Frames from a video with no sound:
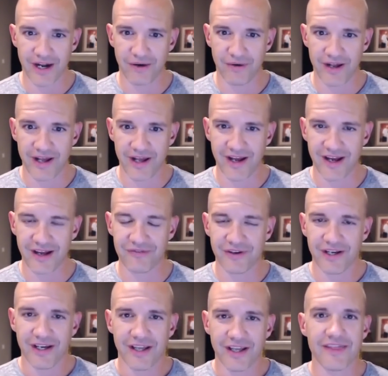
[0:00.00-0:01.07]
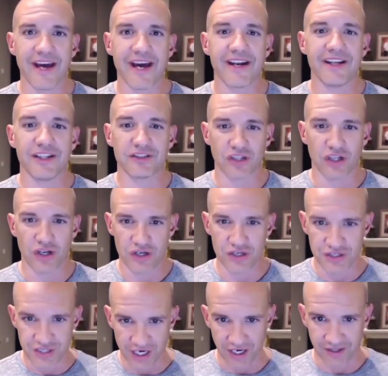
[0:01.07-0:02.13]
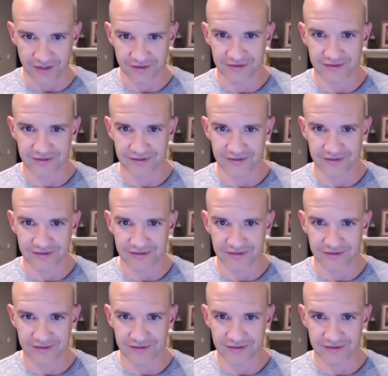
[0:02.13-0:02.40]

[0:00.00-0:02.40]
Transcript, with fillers: hour and a half, that is done.